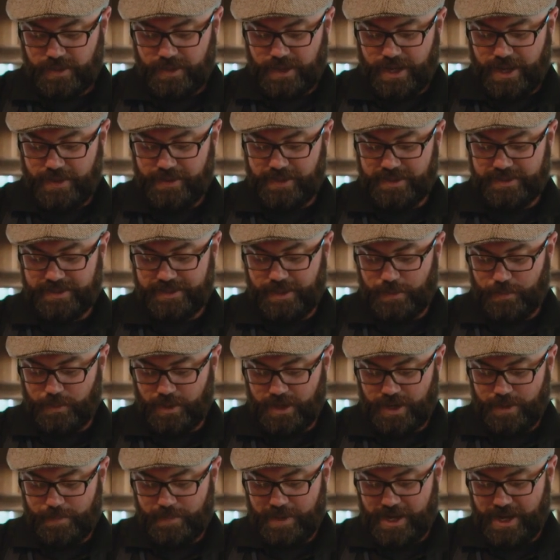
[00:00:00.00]
And then
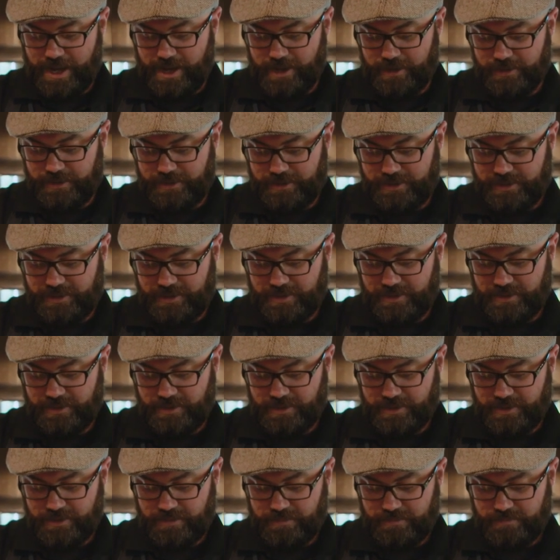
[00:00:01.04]
somewhere about
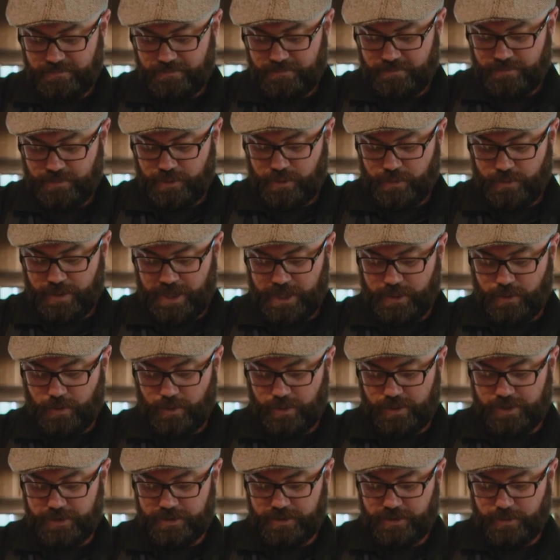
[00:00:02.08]

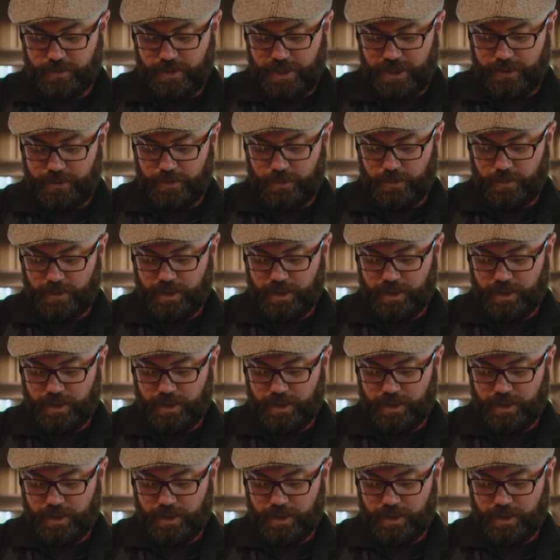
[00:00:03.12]
3/4 of the way through,